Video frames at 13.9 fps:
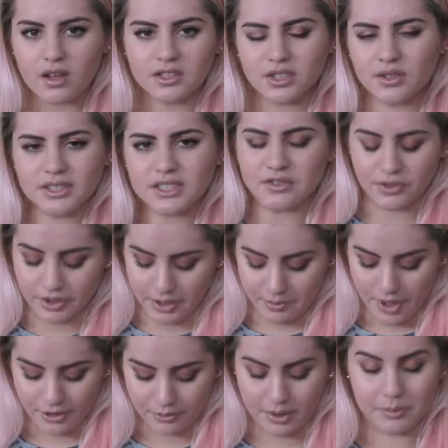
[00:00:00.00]
So it doesn't really
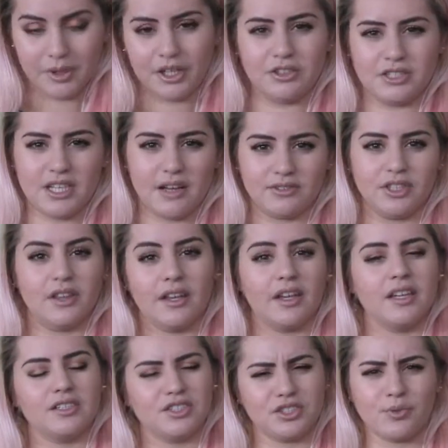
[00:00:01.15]
bother me, but you just have to
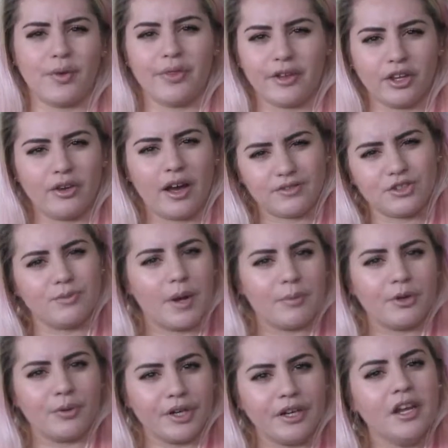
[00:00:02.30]
like, it's just one thing you have to
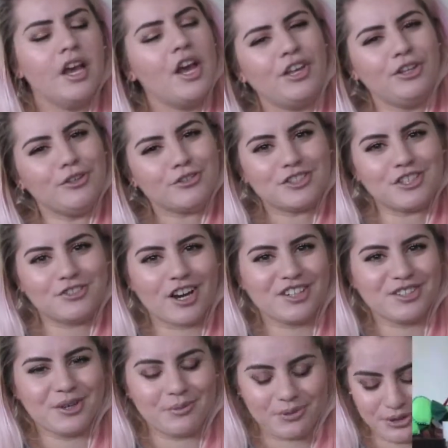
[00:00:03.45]
remember when using dry
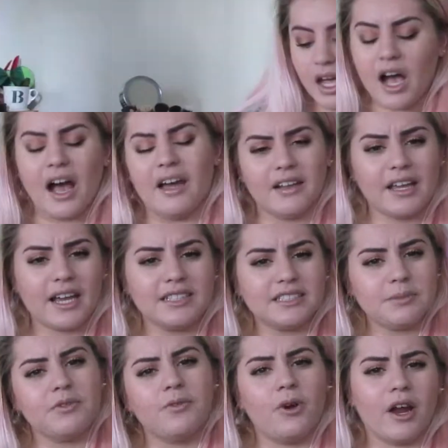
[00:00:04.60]
shampoo. Yeah, and like I
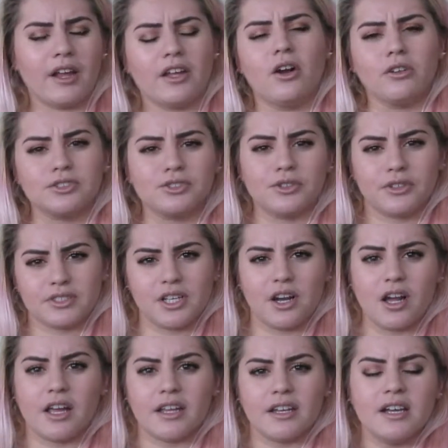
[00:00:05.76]
said before, I can also use it
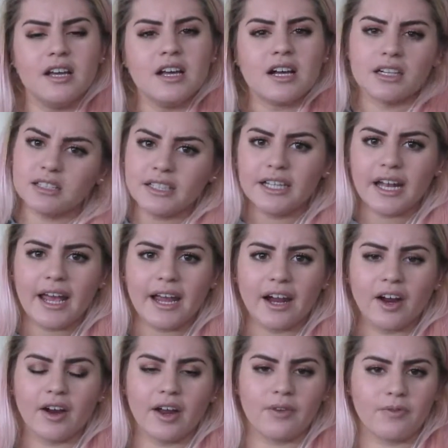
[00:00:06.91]
on clean
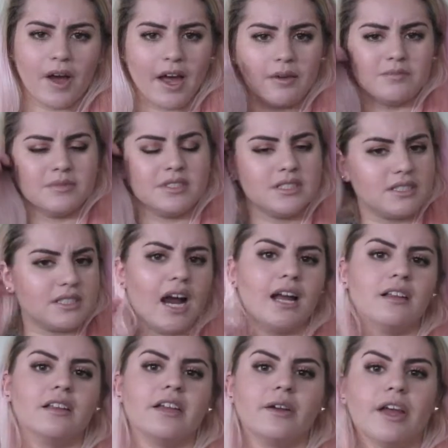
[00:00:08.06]
hair if I'm
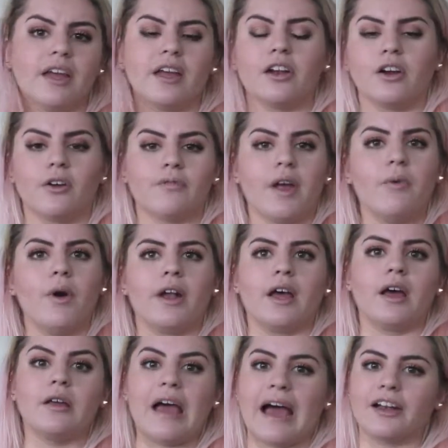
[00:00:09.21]
styling it, or if I want
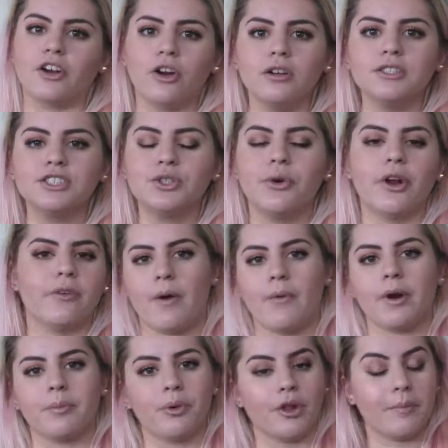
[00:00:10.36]
to add curls to it, or if I
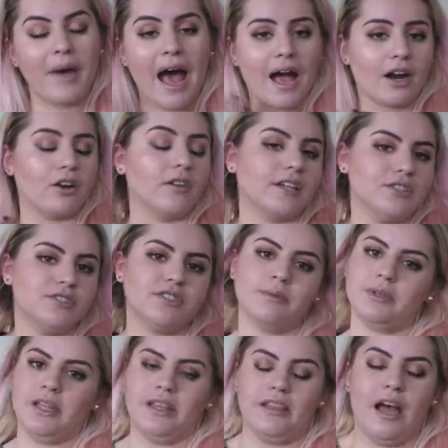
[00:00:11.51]
want to pull it back or like do
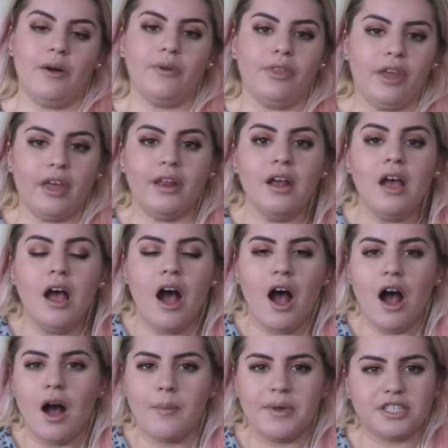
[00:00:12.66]
something like that with it.
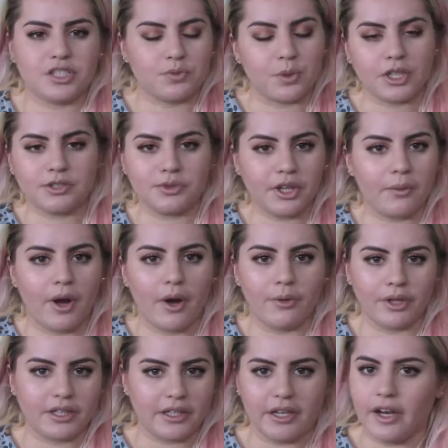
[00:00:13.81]
It just works really well
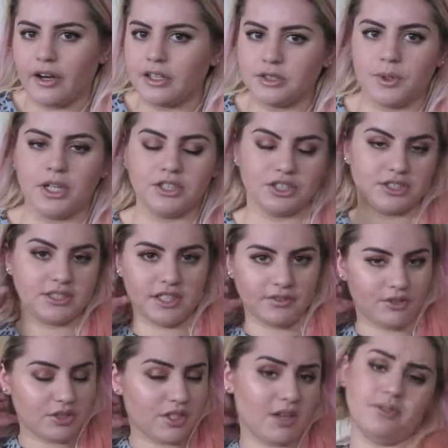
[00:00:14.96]
with clean hair as well, just to give
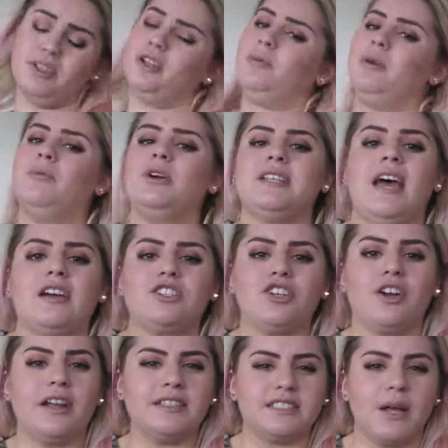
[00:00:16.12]
yourself a little bit more
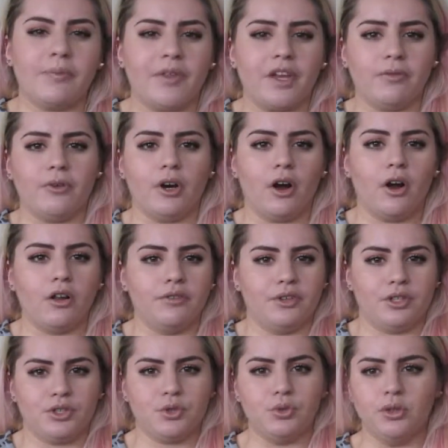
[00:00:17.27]
texture and something for all of
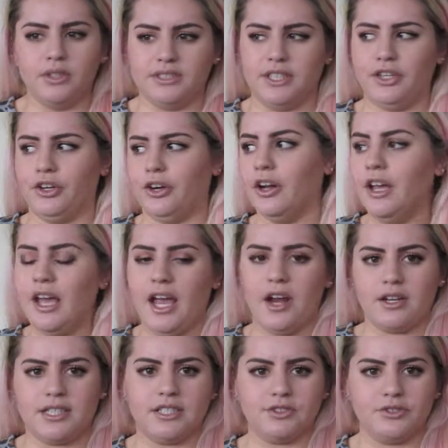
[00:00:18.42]
your tools and your hair
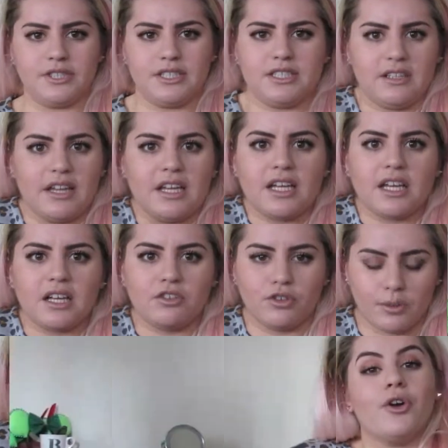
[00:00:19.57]
accessories to like
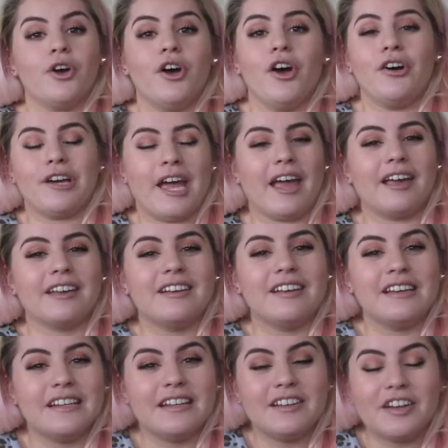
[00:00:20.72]
grip to. Okay,
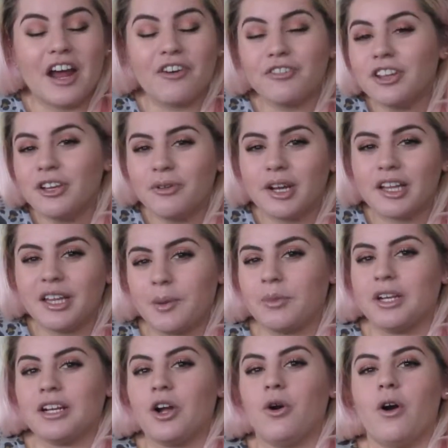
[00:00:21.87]
Now really quickly I'm
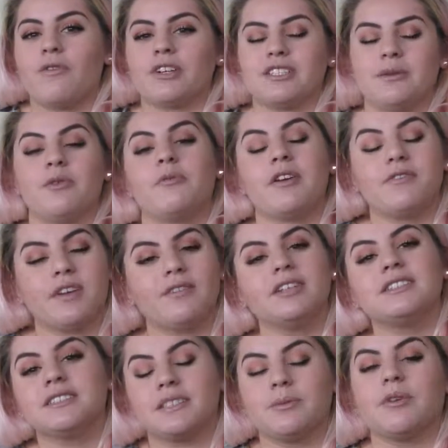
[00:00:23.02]
going to go over some of my
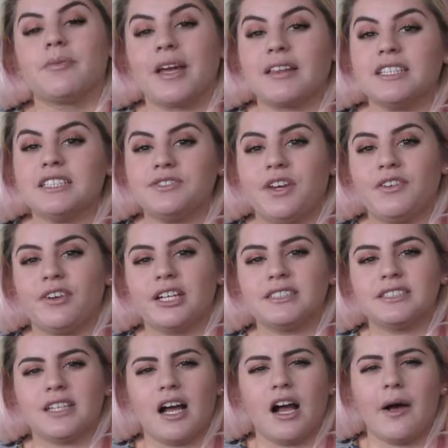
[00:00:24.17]
favorites and some of my least
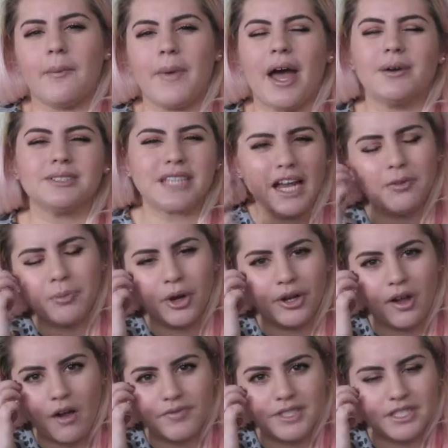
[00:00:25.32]
favorites. I was kind of
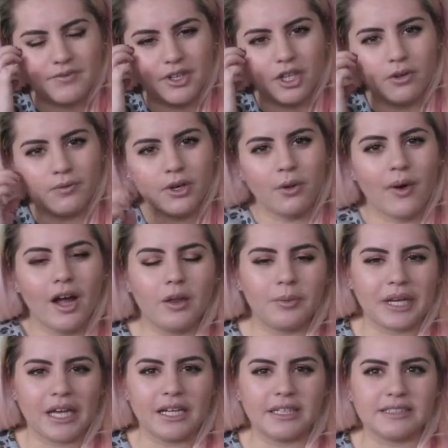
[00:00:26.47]
putting off this video for a while
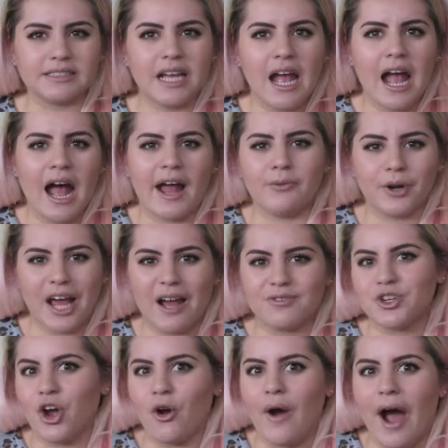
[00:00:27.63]
because I didn't want to have
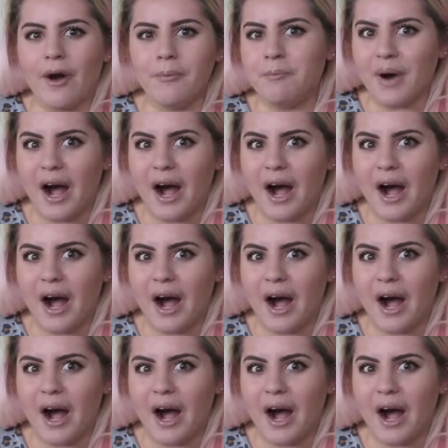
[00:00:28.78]
to go out and